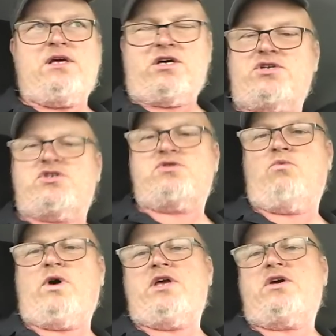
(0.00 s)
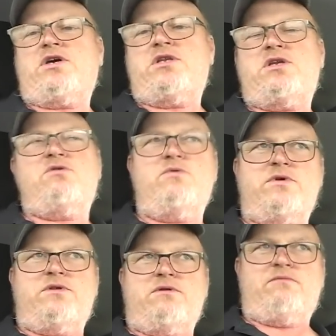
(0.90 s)
because what you can do with
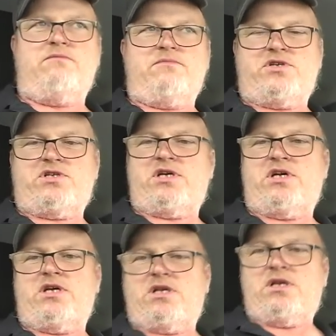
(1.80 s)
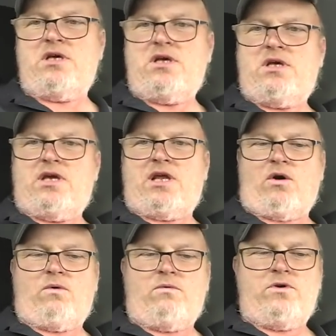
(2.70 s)
your machine, you
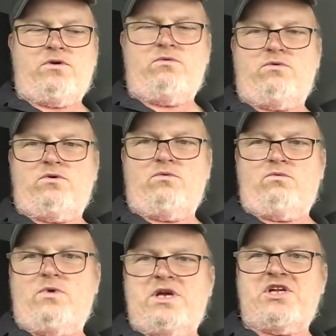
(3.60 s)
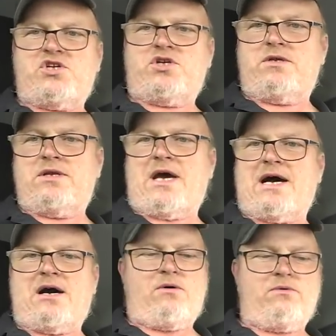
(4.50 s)
know, you reach
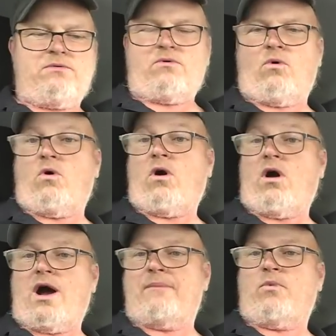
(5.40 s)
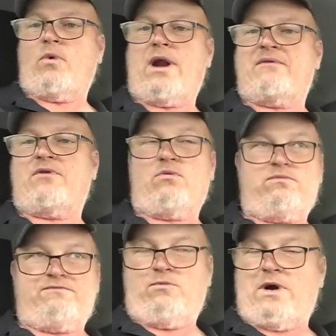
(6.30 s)
down or up, whatever
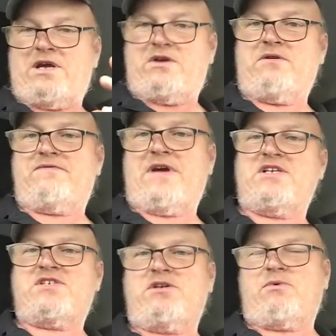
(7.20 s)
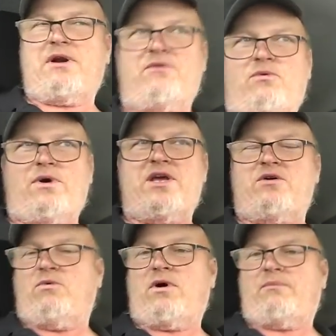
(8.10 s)
way you're facing, whatever way you
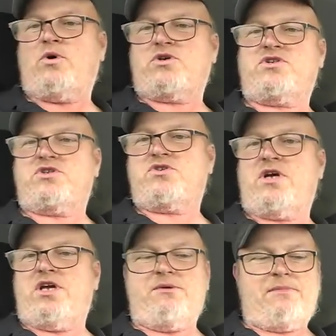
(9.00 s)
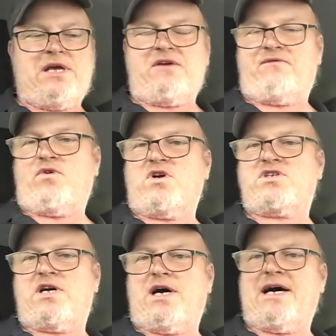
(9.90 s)
want to push the tree. You make your first
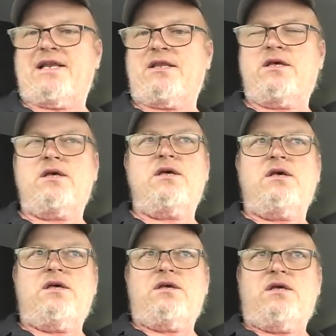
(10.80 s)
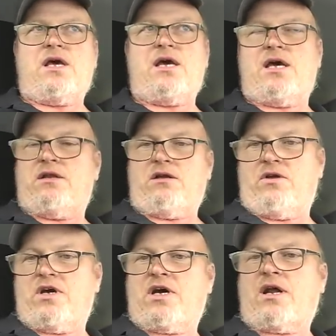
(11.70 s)
cut, and you know,
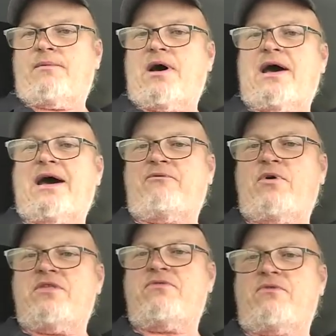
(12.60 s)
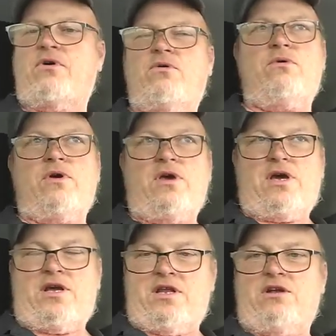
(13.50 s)
you cut about halfway through,
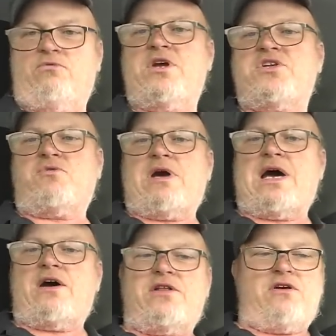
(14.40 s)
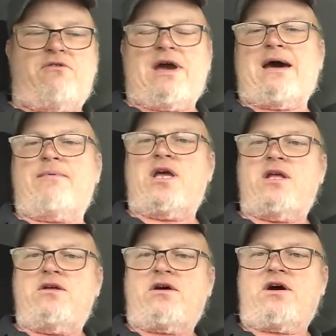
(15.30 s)
and then you reach around, you grab it, and
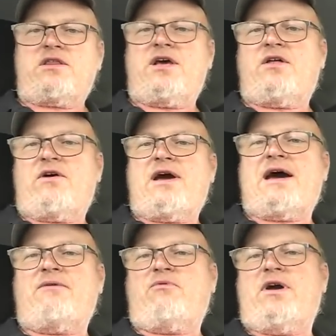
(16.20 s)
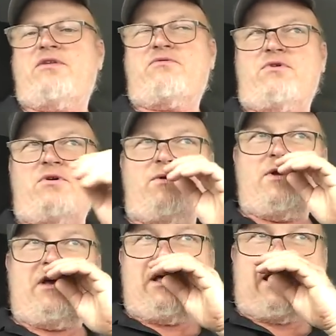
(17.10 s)
you cut the other halfway through,
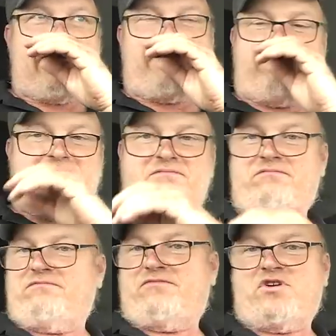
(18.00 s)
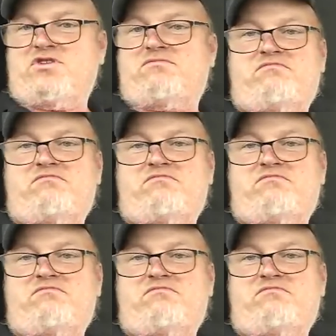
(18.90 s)
and just